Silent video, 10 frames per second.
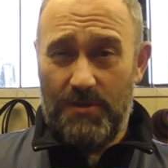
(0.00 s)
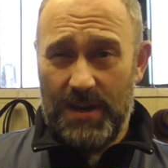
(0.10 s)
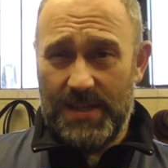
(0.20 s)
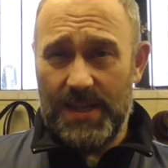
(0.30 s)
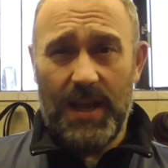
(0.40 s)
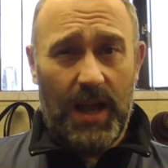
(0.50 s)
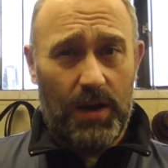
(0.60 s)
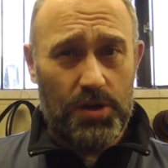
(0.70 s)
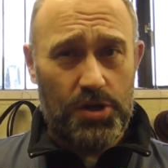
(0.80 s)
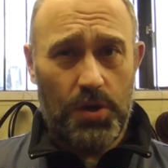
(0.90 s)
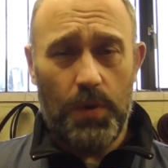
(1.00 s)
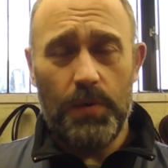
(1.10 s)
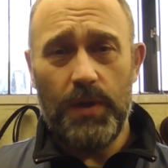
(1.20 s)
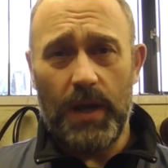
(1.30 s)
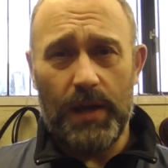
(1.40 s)
Right, I'm going to show
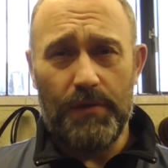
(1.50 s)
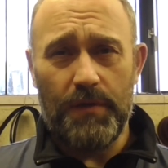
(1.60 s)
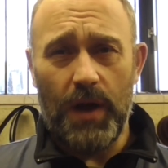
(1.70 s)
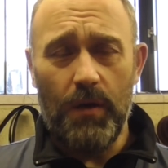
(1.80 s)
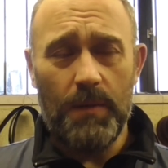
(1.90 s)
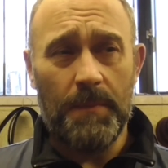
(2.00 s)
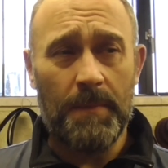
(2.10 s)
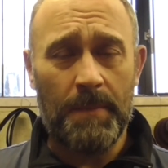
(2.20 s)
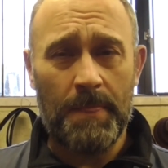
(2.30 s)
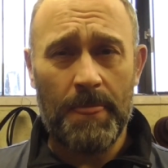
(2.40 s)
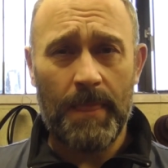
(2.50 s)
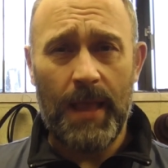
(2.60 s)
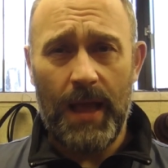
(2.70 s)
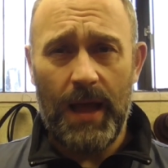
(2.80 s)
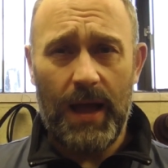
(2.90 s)
you the knife now.
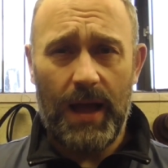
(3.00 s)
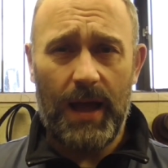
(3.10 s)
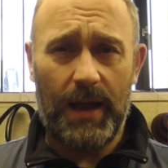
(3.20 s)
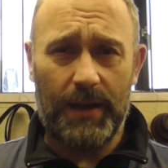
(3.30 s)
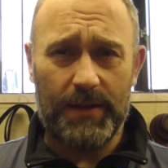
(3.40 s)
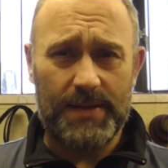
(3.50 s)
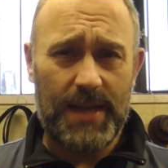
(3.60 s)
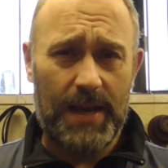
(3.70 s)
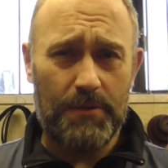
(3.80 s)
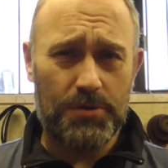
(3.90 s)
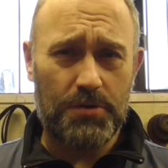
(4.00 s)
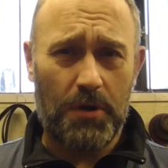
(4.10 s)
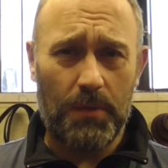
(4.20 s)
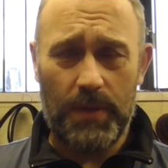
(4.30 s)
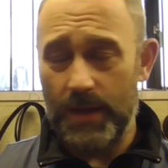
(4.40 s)
And I'm going to tell you what's
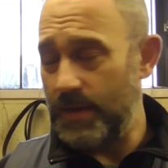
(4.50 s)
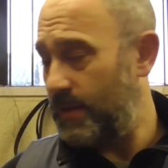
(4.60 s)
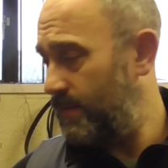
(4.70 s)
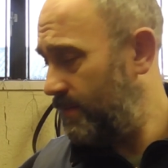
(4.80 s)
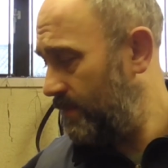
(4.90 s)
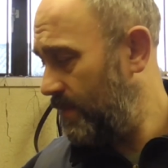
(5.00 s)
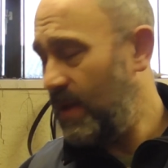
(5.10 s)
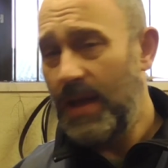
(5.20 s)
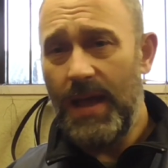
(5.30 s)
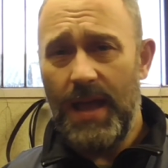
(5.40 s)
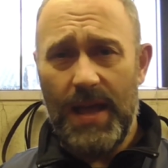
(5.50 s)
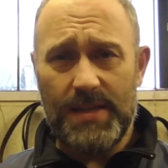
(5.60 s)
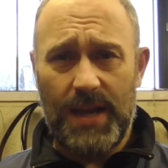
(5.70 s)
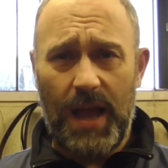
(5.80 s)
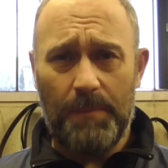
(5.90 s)
wrong with it.
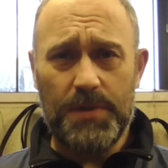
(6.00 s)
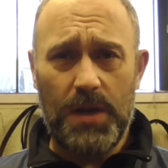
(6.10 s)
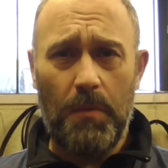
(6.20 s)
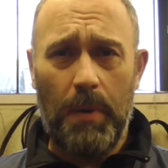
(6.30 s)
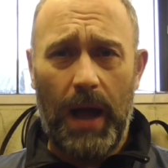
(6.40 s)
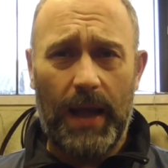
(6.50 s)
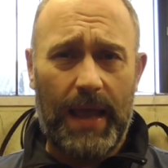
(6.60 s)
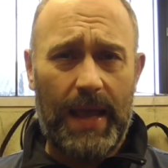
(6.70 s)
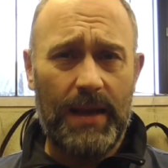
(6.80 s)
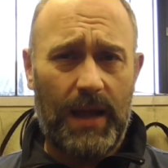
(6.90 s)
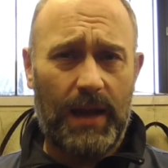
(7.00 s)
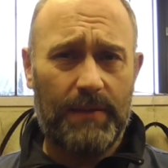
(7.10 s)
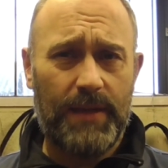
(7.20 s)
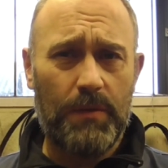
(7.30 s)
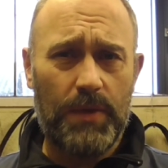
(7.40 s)
It's an absolute bargain.
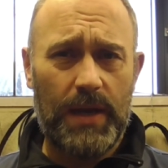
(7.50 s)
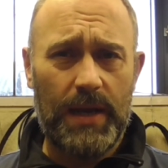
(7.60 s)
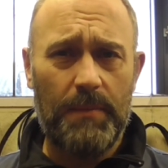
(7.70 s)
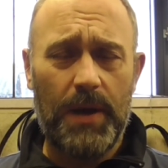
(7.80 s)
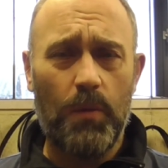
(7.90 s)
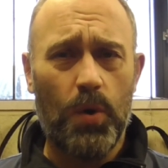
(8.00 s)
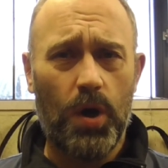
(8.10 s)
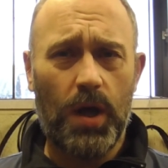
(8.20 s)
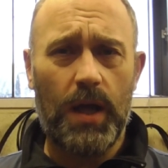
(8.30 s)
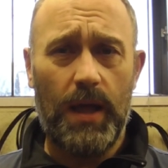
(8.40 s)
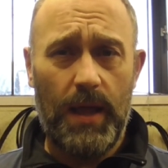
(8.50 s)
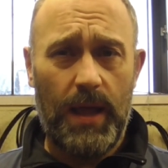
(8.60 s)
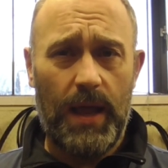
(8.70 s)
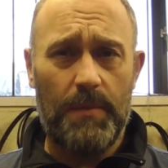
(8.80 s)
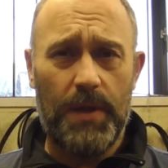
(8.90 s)
And I think with a little bit of work,
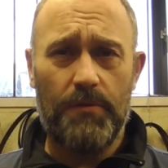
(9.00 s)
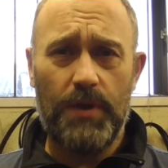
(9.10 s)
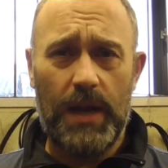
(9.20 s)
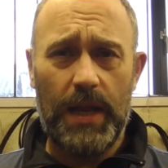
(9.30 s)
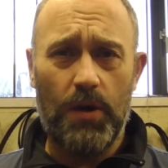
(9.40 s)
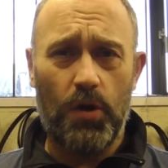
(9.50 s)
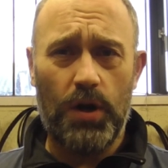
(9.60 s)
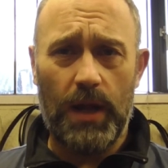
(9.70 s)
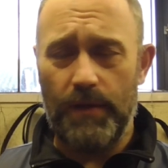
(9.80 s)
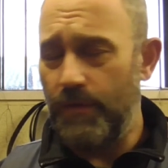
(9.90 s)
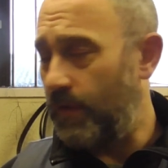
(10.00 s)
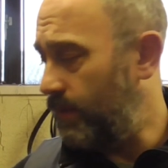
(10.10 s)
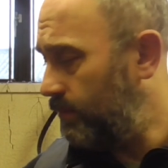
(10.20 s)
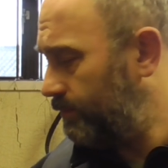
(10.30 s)
it'll be a really good knife.